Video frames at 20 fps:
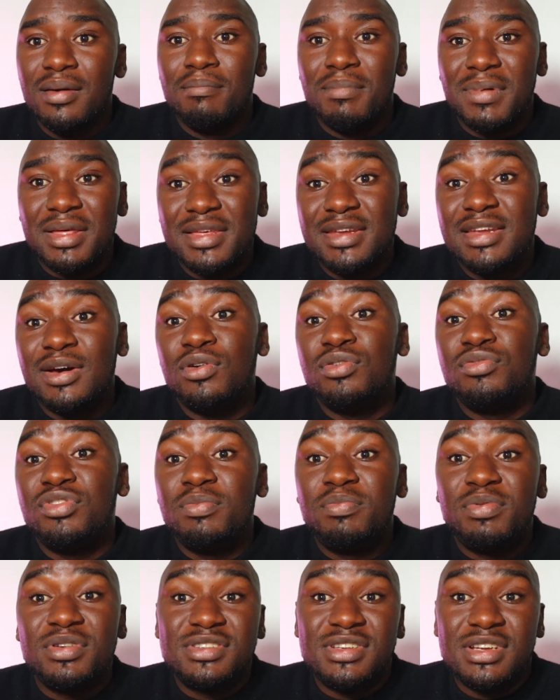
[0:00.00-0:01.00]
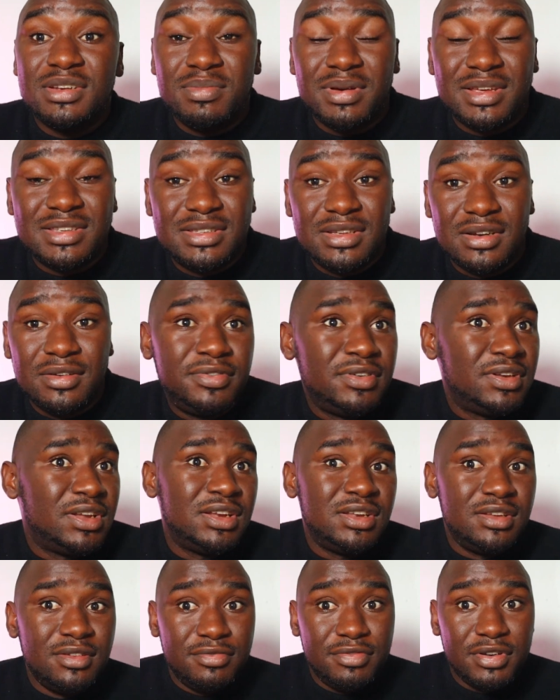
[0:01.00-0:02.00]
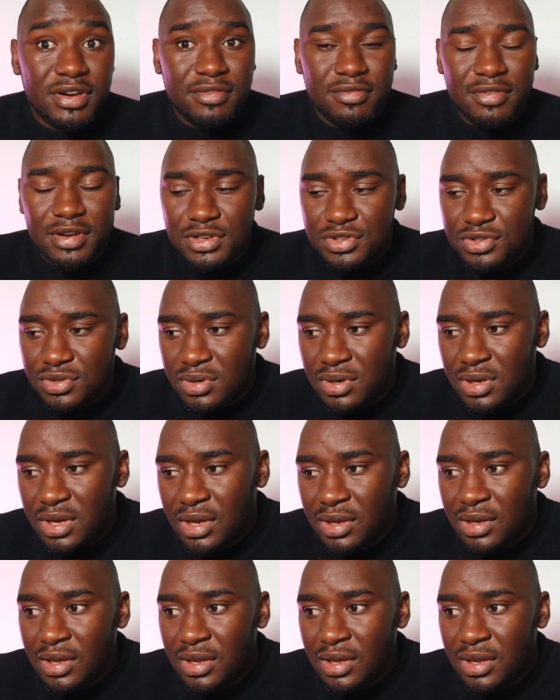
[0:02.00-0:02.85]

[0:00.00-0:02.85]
but then I would represent myself in a different version.